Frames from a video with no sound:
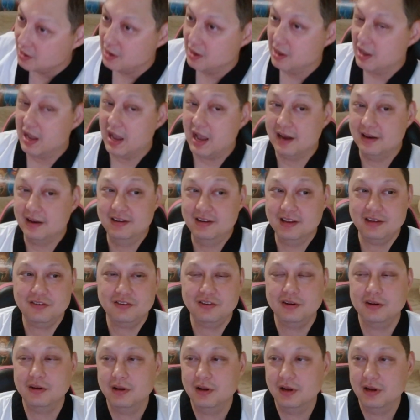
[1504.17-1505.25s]

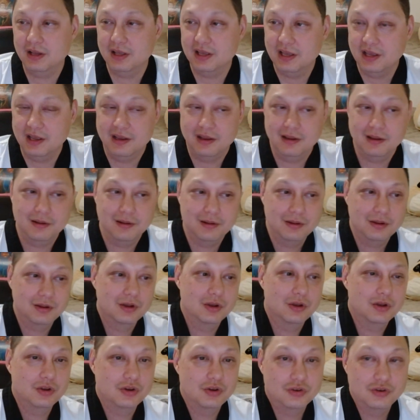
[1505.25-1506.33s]
Additionally,
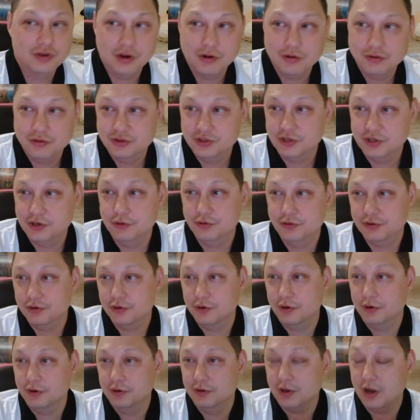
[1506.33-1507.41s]

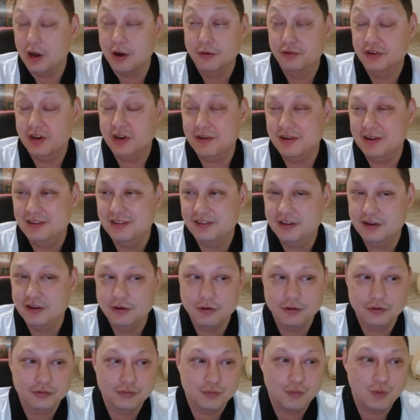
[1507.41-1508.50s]
Jerry
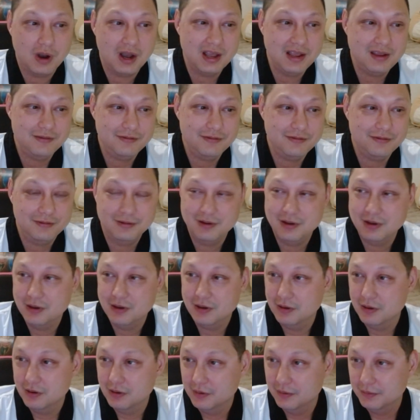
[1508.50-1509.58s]
Siegel's wife,
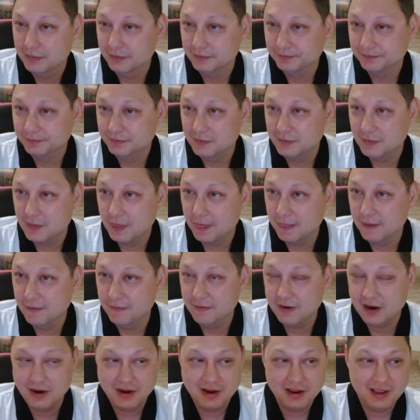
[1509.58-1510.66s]
the
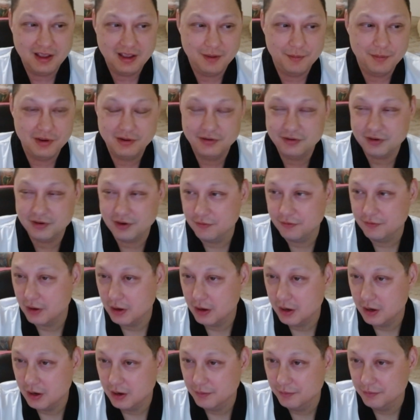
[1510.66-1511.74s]
very image of
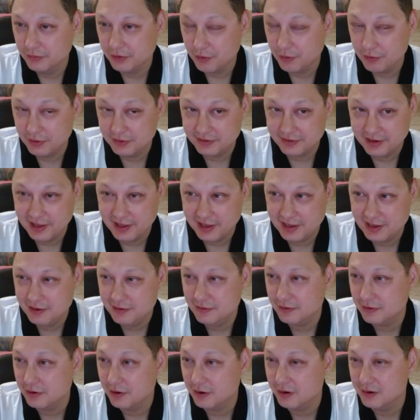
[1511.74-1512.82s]
Lois Lane,
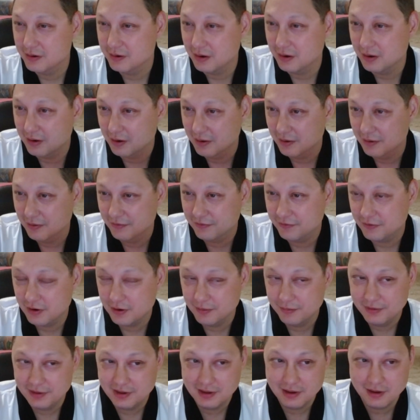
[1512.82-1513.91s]
from
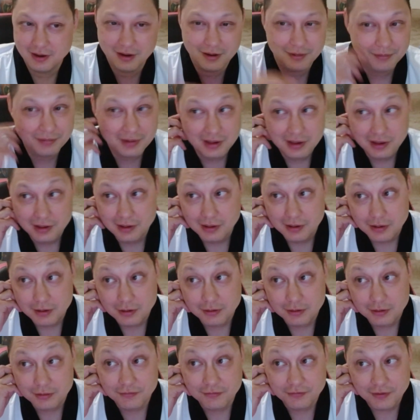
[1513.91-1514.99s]

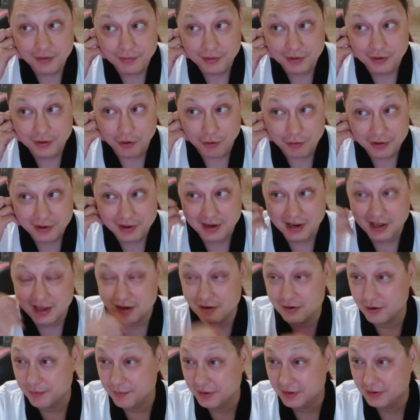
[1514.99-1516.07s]
the Golden Age
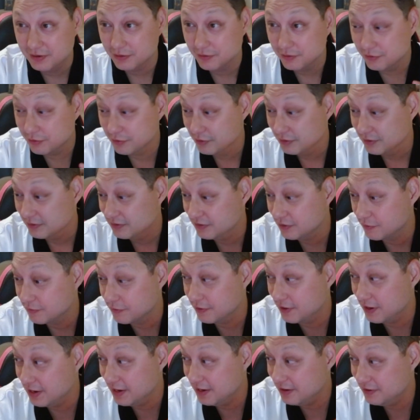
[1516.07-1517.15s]
up until through the Silver
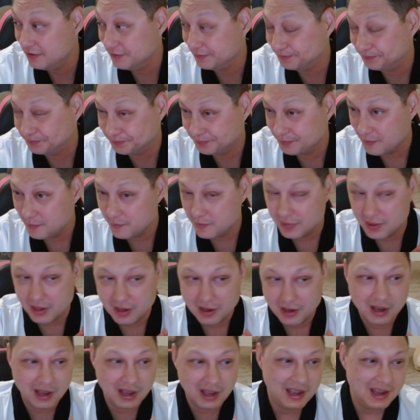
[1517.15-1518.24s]
Age
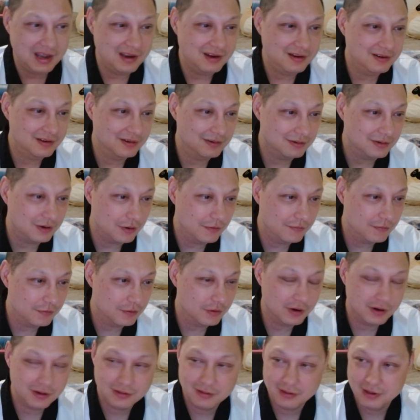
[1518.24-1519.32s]
and so forth,